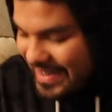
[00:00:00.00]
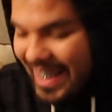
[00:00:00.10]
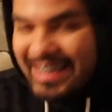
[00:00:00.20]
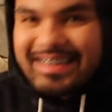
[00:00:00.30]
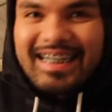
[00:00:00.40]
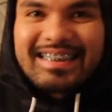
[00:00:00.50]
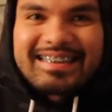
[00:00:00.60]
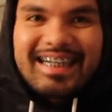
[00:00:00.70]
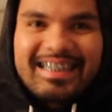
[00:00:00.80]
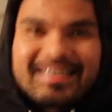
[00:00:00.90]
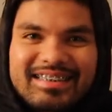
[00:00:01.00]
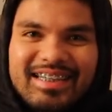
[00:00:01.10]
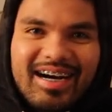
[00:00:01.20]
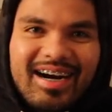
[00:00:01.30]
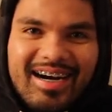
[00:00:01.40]
Dun, dun, dun,
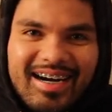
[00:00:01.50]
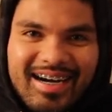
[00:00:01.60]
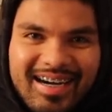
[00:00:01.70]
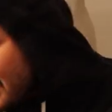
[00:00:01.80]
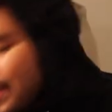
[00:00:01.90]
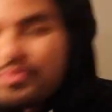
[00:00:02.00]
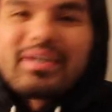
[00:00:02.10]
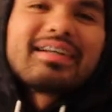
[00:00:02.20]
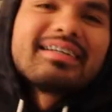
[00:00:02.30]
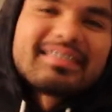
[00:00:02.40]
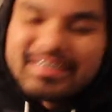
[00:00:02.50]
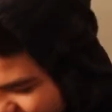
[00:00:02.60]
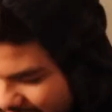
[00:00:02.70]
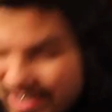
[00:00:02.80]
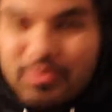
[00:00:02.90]
dun. Guess what it is?
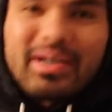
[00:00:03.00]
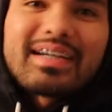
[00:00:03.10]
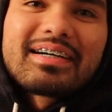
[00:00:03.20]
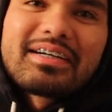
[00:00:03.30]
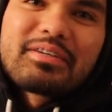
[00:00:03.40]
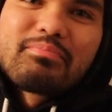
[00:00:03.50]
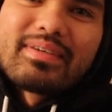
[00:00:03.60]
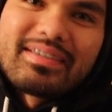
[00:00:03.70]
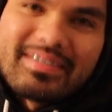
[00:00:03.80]
Guess what it could be?